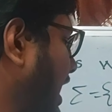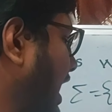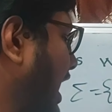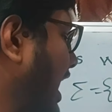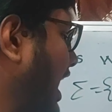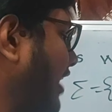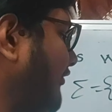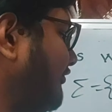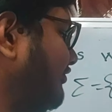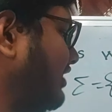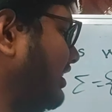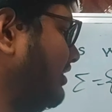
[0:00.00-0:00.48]

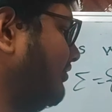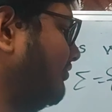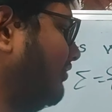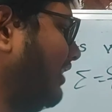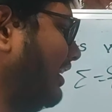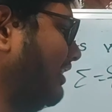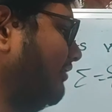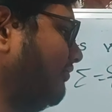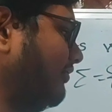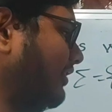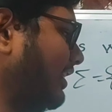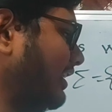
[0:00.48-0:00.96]
after
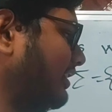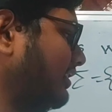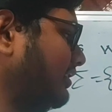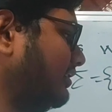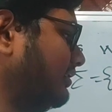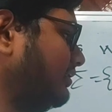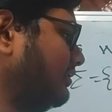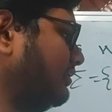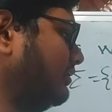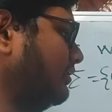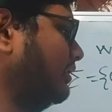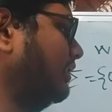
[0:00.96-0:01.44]
1
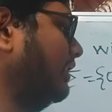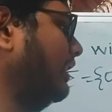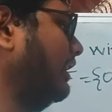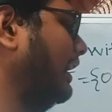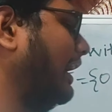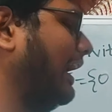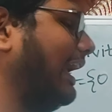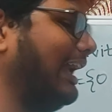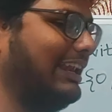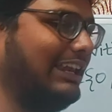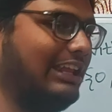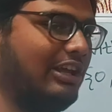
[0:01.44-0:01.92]
1,
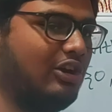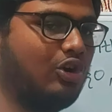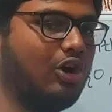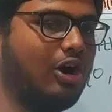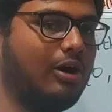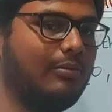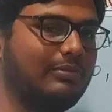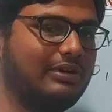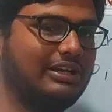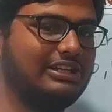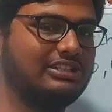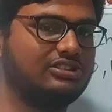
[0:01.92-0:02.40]
any
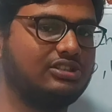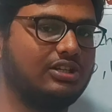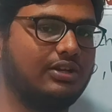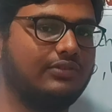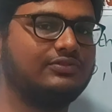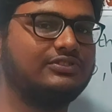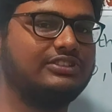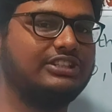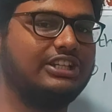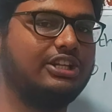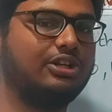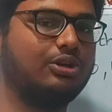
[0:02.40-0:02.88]
combination
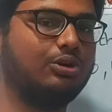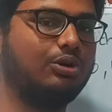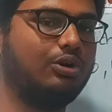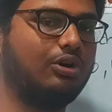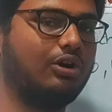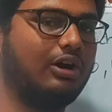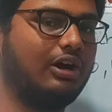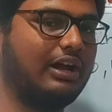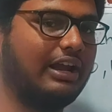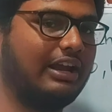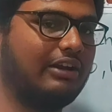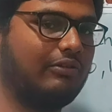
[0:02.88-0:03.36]
of
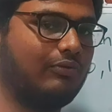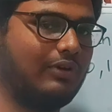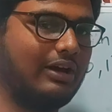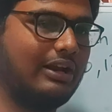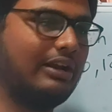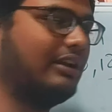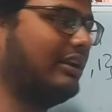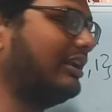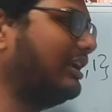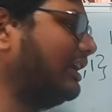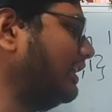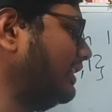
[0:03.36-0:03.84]
0 and
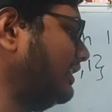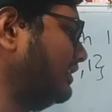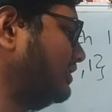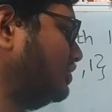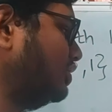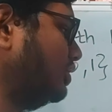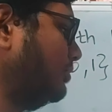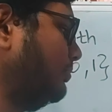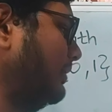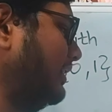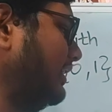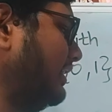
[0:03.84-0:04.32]
1, it
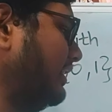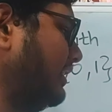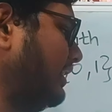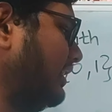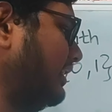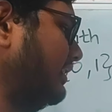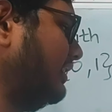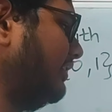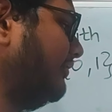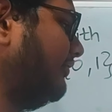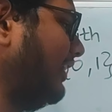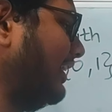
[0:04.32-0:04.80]
should be
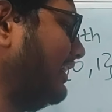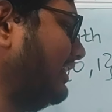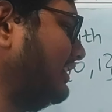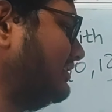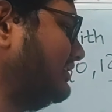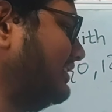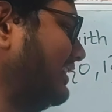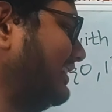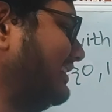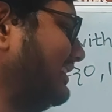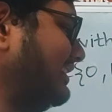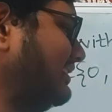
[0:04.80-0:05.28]
in the final
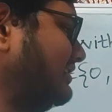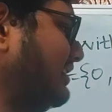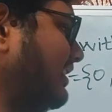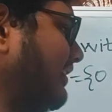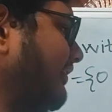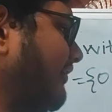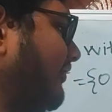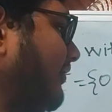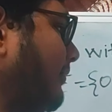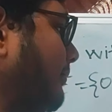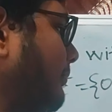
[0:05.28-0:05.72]
state itself,